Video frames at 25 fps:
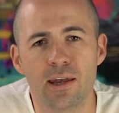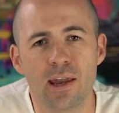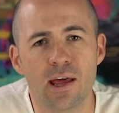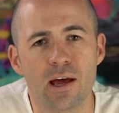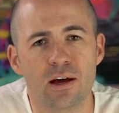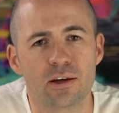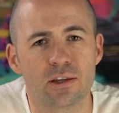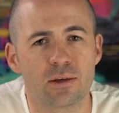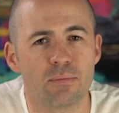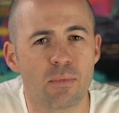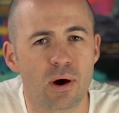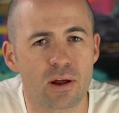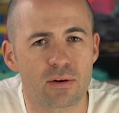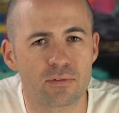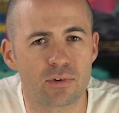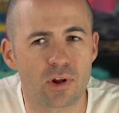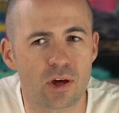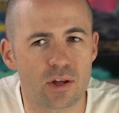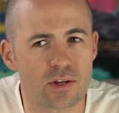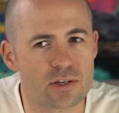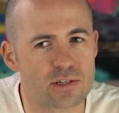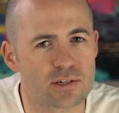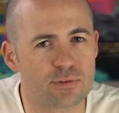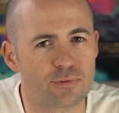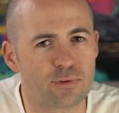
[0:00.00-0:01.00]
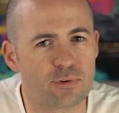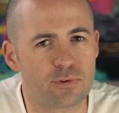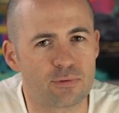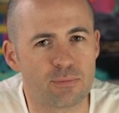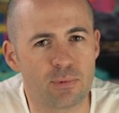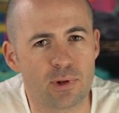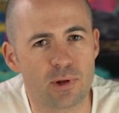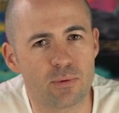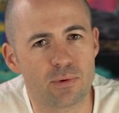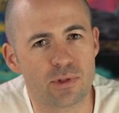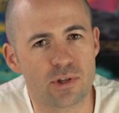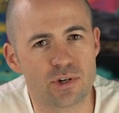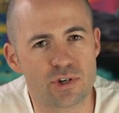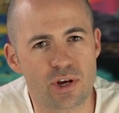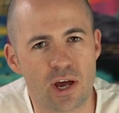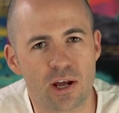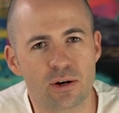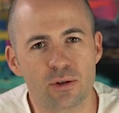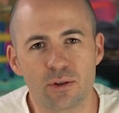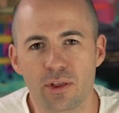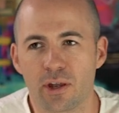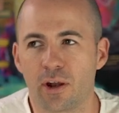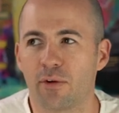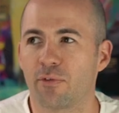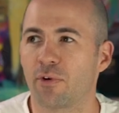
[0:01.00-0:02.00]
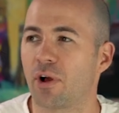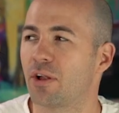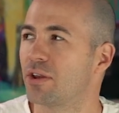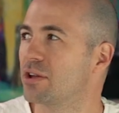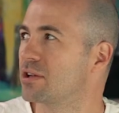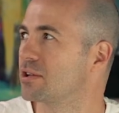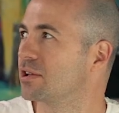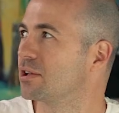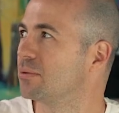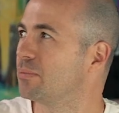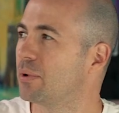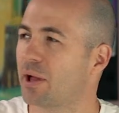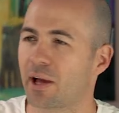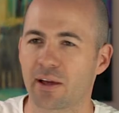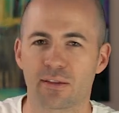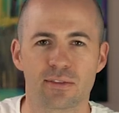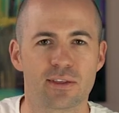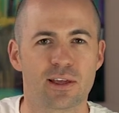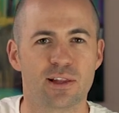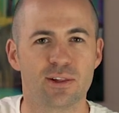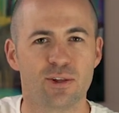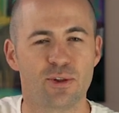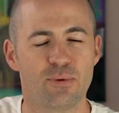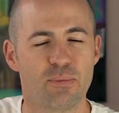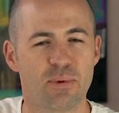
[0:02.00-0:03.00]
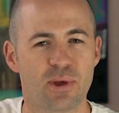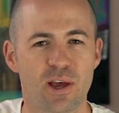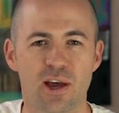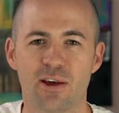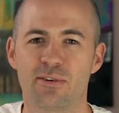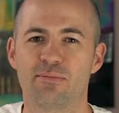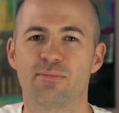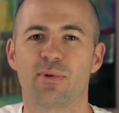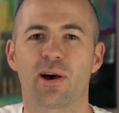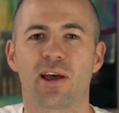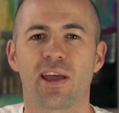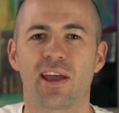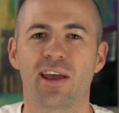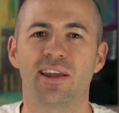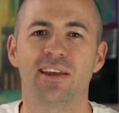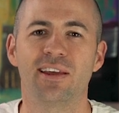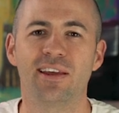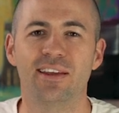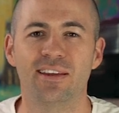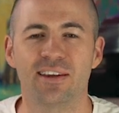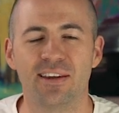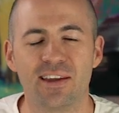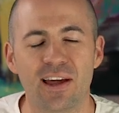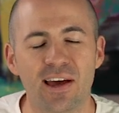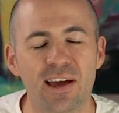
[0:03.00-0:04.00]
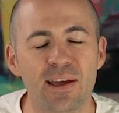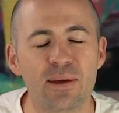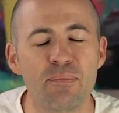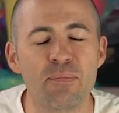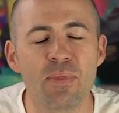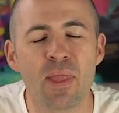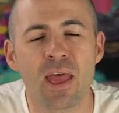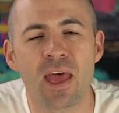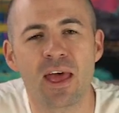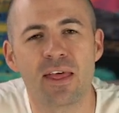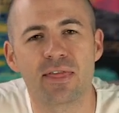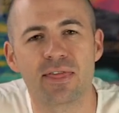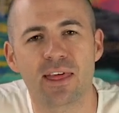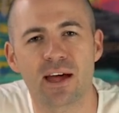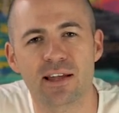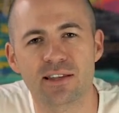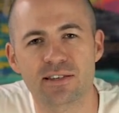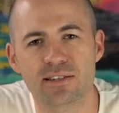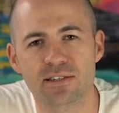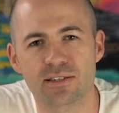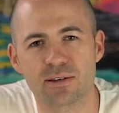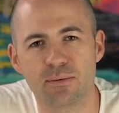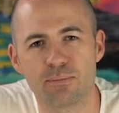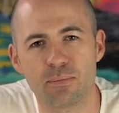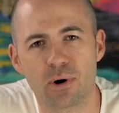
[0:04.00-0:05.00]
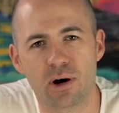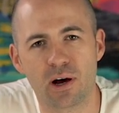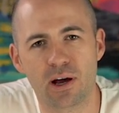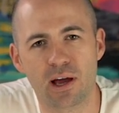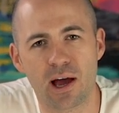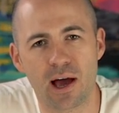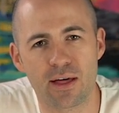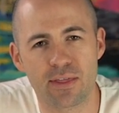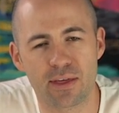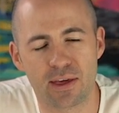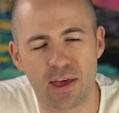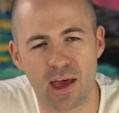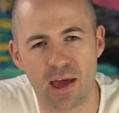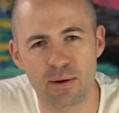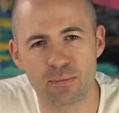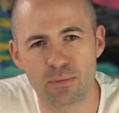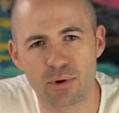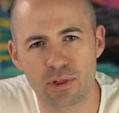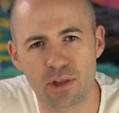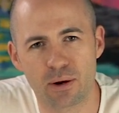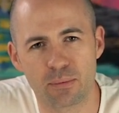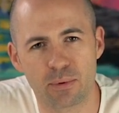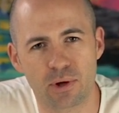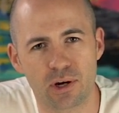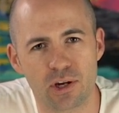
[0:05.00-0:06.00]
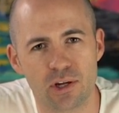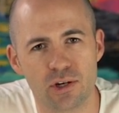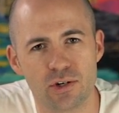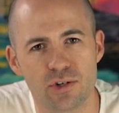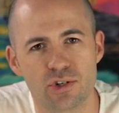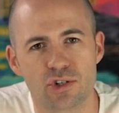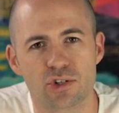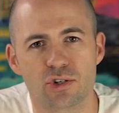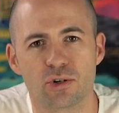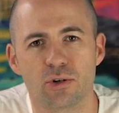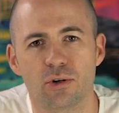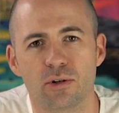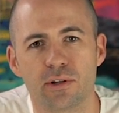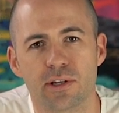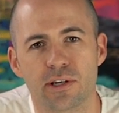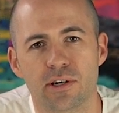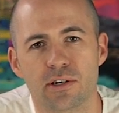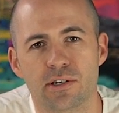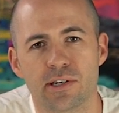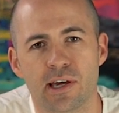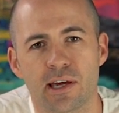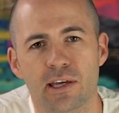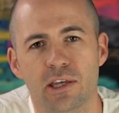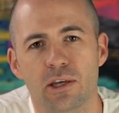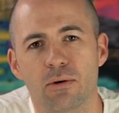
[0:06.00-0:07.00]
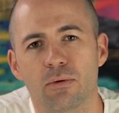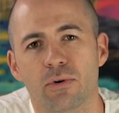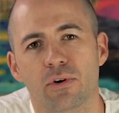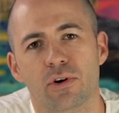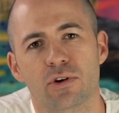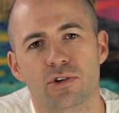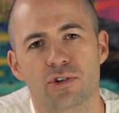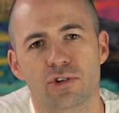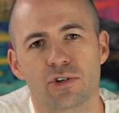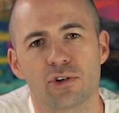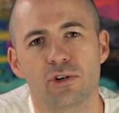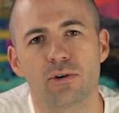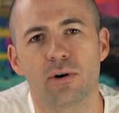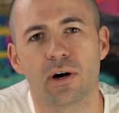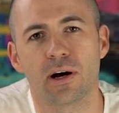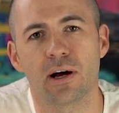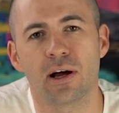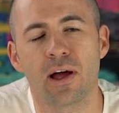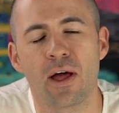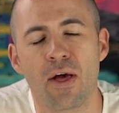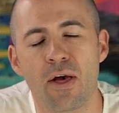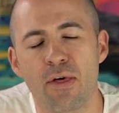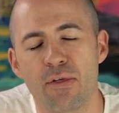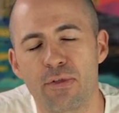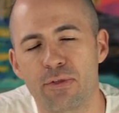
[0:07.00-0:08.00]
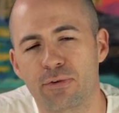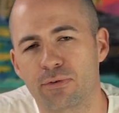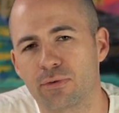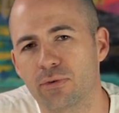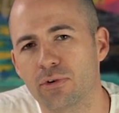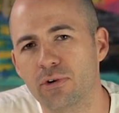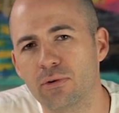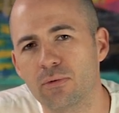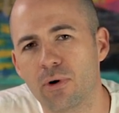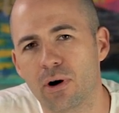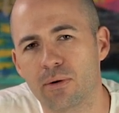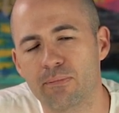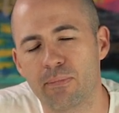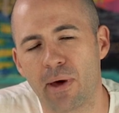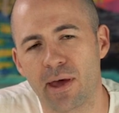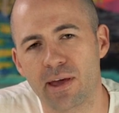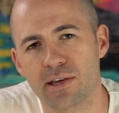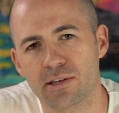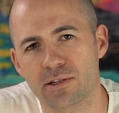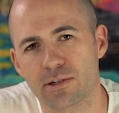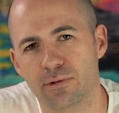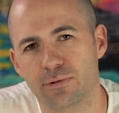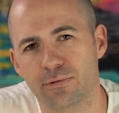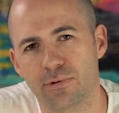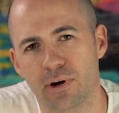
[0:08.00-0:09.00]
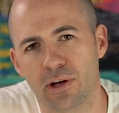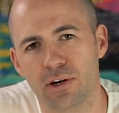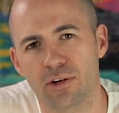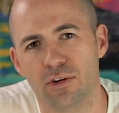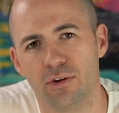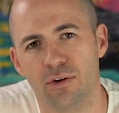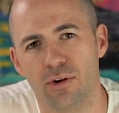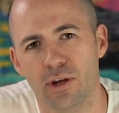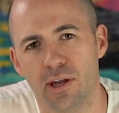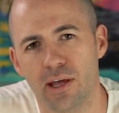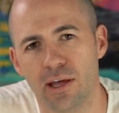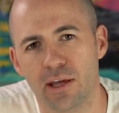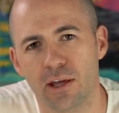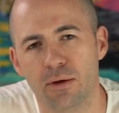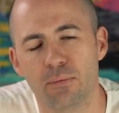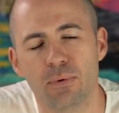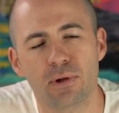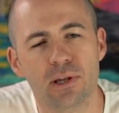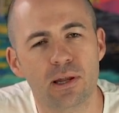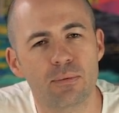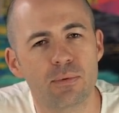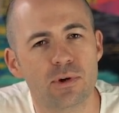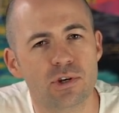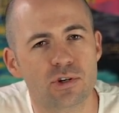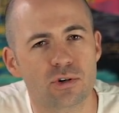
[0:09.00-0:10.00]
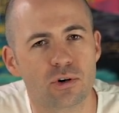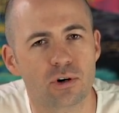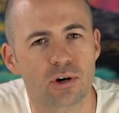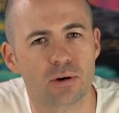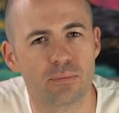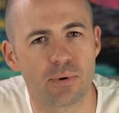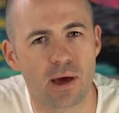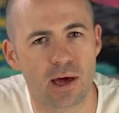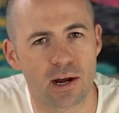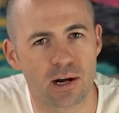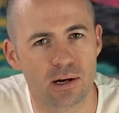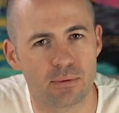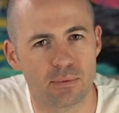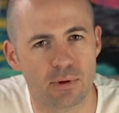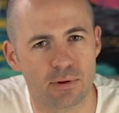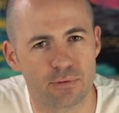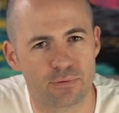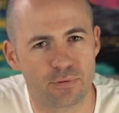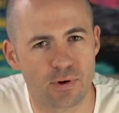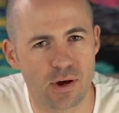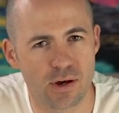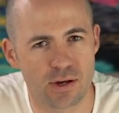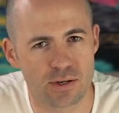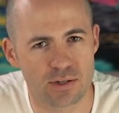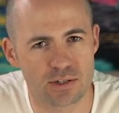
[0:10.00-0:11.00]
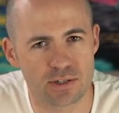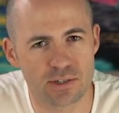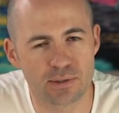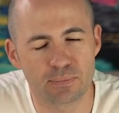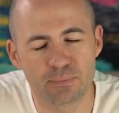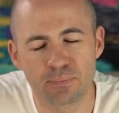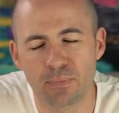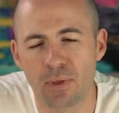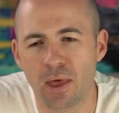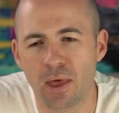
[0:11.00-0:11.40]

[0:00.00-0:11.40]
Now, You might have noticed if you're familiar with the channel that I've got this little black thing looming over my head here today. That's my other camera that I'm going to use shortly to take you on a tour through what makes the Fun unique. But let me talk about it a bit first.